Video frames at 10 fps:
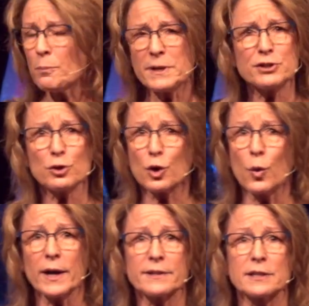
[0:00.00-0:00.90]
Don't be too
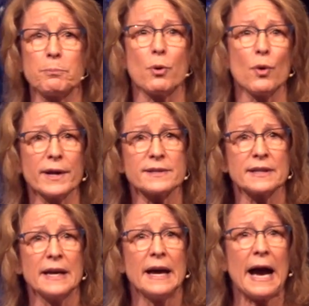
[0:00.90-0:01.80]
quick to
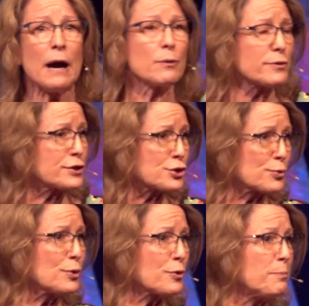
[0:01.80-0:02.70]
point out the
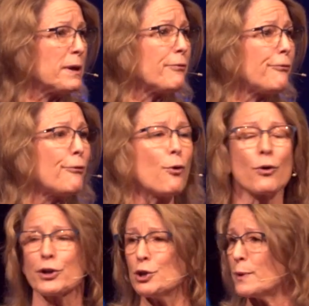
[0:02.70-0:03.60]
truth
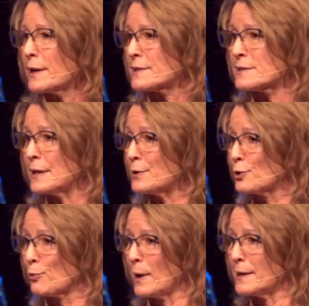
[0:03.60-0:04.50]
before you
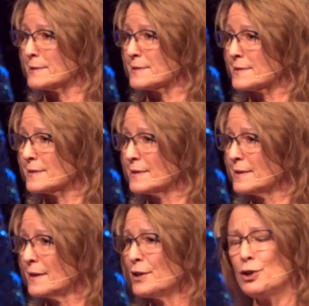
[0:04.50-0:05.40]
extend grace.
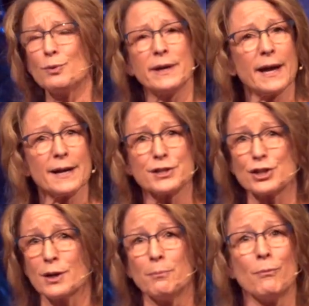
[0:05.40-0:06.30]
You
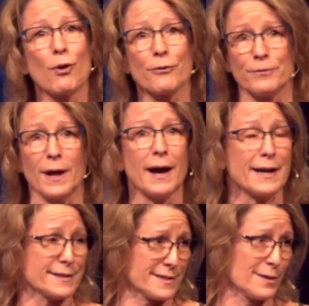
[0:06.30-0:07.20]
catch more
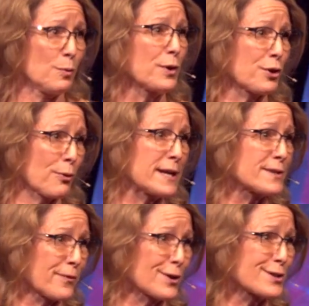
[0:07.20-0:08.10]
flies with
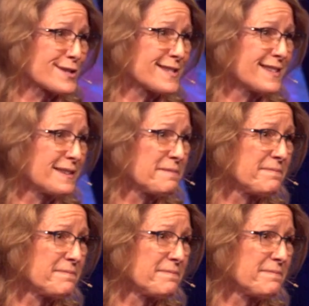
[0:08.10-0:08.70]
grace first.